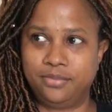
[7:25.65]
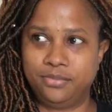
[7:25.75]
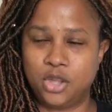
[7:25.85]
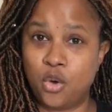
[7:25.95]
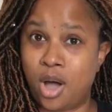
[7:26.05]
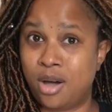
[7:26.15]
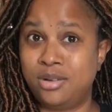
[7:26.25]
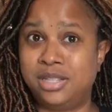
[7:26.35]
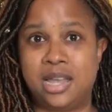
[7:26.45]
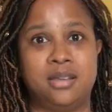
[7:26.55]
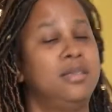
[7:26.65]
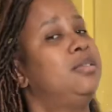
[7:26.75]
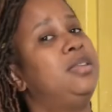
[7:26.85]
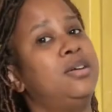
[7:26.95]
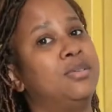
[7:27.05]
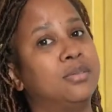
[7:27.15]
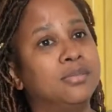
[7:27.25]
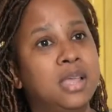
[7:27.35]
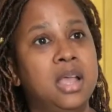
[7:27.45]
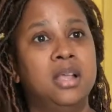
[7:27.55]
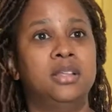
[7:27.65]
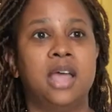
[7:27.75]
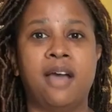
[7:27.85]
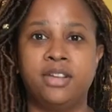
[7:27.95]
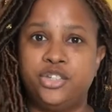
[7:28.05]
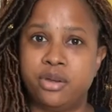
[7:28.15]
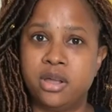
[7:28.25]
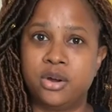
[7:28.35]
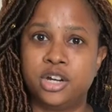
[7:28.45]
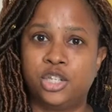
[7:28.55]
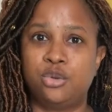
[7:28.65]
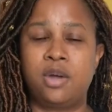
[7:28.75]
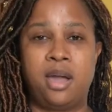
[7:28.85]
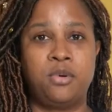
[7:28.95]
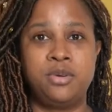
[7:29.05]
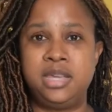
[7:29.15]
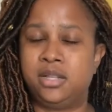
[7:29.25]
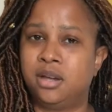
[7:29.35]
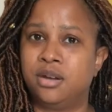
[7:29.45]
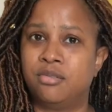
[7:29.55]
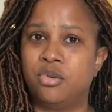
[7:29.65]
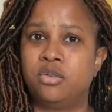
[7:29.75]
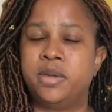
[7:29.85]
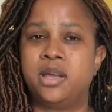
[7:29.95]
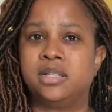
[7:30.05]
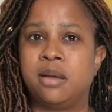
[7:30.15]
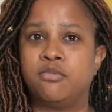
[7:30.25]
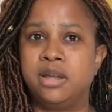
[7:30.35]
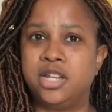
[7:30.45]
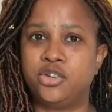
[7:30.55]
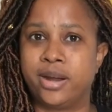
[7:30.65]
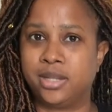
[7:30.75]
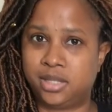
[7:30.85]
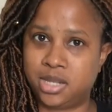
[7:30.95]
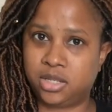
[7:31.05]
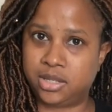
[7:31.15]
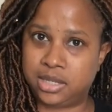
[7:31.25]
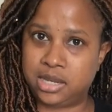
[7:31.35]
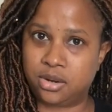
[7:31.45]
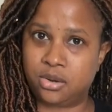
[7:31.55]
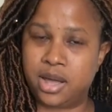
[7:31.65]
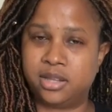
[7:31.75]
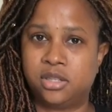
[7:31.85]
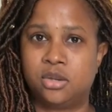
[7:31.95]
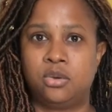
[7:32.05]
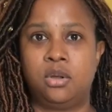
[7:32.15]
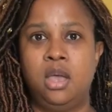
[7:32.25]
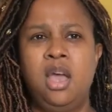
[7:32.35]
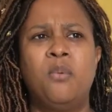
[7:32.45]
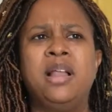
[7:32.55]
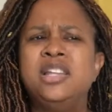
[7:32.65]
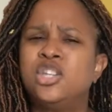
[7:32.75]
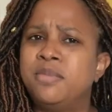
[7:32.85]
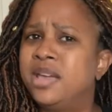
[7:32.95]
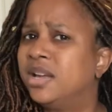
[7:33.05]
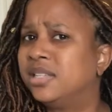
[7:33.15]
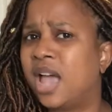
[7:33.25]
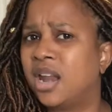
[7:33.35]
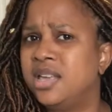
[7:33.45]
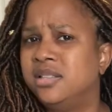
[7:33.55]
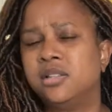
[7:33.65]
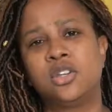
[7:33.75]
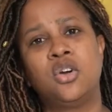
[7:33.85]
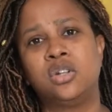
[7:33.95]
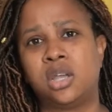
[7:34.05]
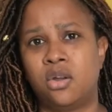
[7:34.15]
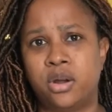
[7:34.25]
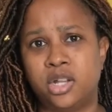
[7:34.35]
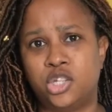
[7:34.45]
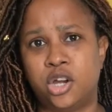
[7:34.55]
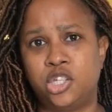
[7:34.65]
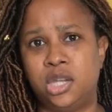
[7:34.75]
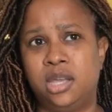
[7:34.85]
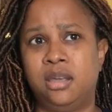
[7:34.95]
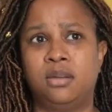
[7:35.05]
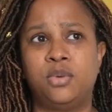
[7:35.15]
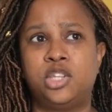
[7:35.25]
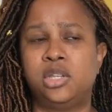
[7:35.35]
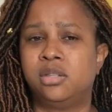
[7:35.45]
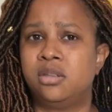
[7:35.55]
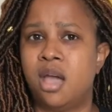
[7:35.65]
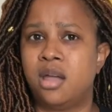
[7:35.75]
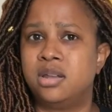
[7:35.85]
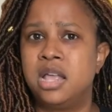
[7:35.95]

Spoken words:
go out and, you know, have a drink or two. I won't eat on the road because I'm really trying to stick to keto. And so, well, in Jamaica, it's kind of easy to go out and order jerk chicken, which is not